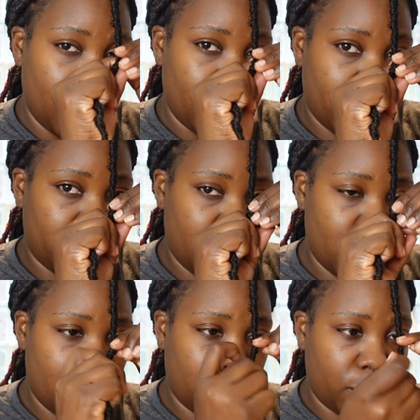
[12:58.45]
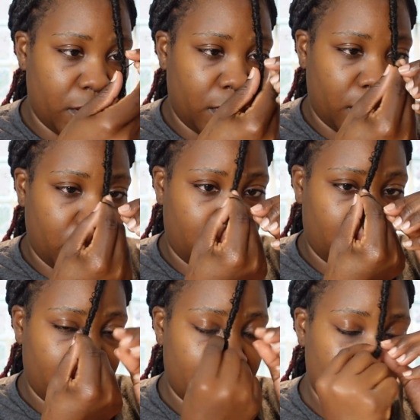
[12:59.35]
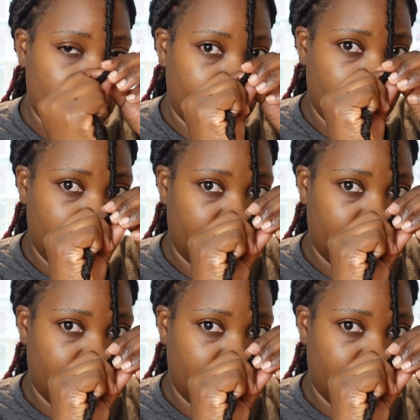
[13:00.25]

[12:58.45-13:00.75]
Wrap that all the way down, all the way